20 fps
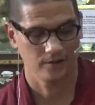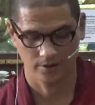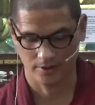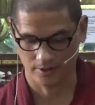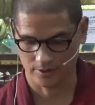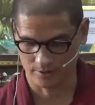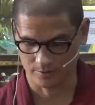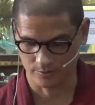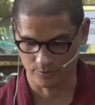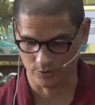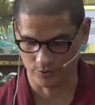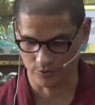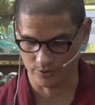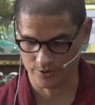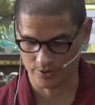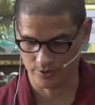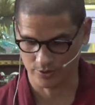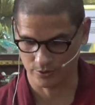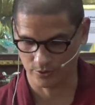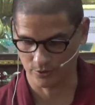and we're going
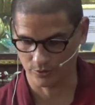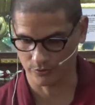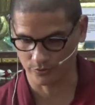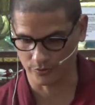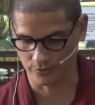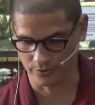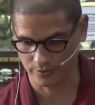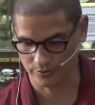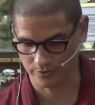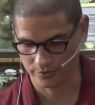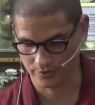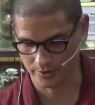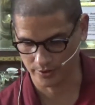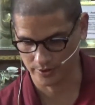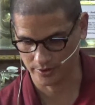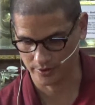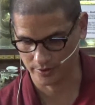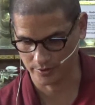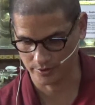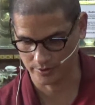to go over
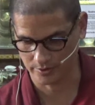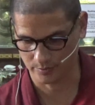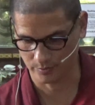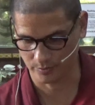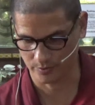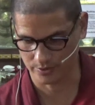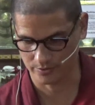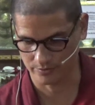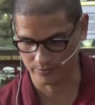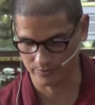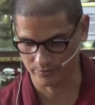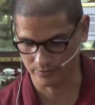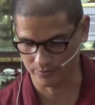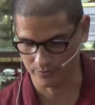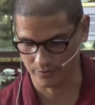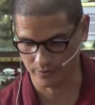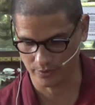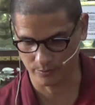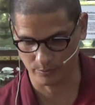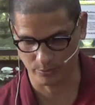one
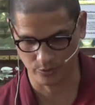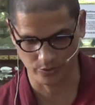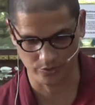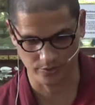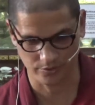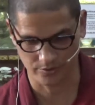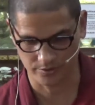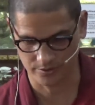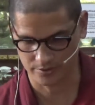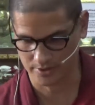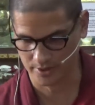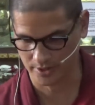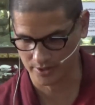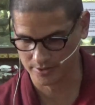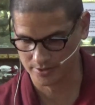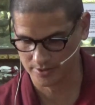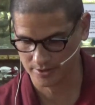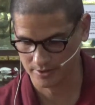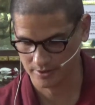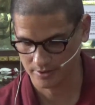very important
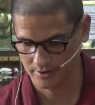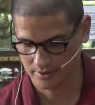text